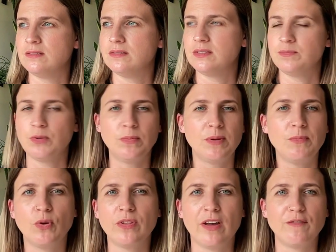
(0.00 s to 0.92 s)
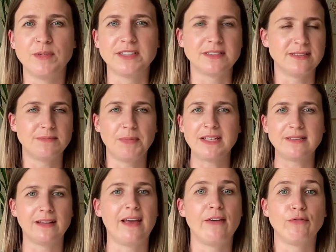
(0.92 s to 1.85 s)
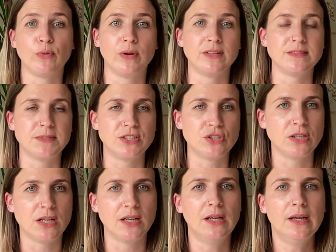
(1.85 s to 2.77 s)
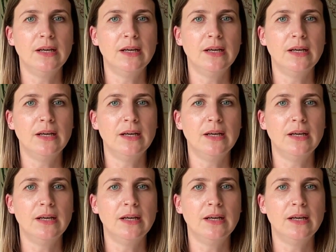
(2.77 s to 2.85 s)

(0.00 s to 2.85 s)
There's probably more that I've missed because basically everyone has mentioned it.